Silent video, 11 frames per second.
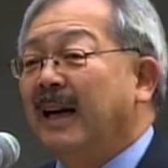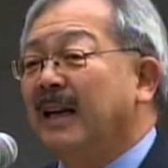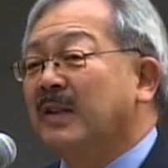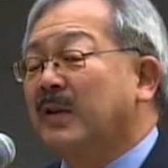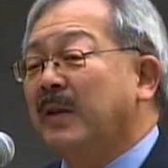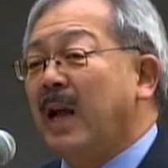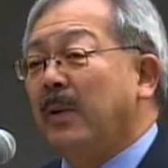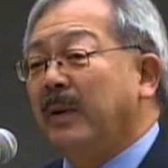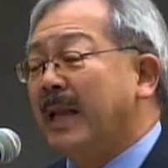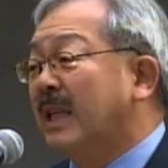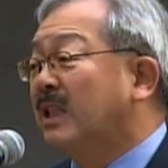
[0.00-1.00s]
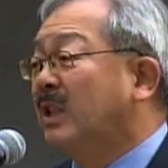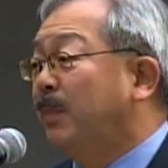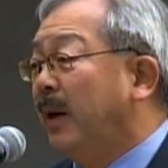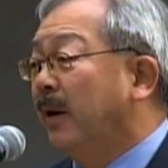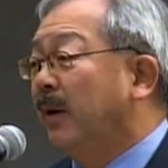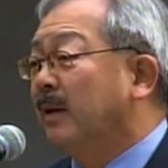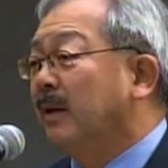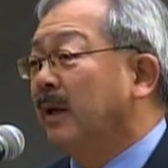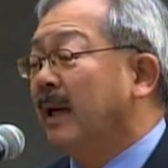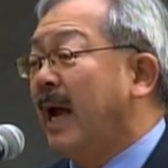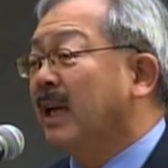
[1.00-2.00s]
so that that spirit
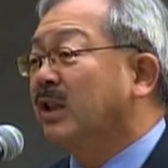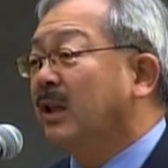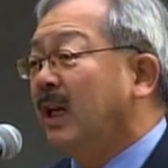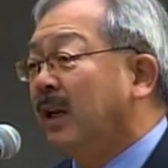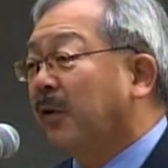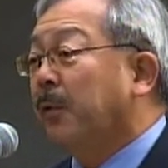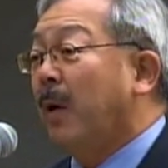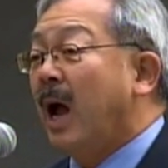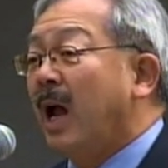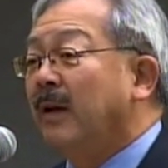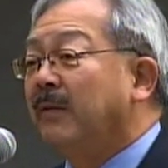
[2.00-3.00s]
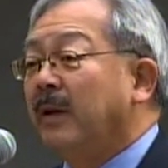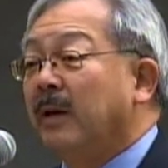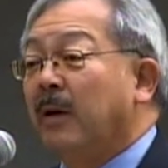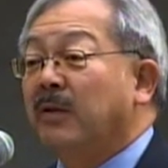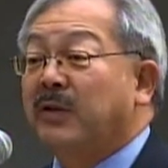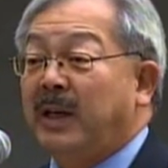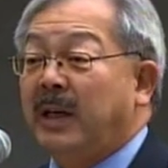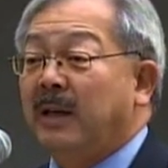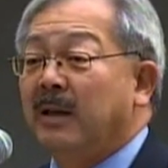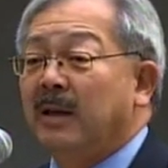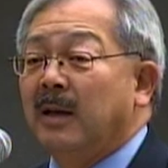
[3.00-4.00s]
can actually thrive in our city.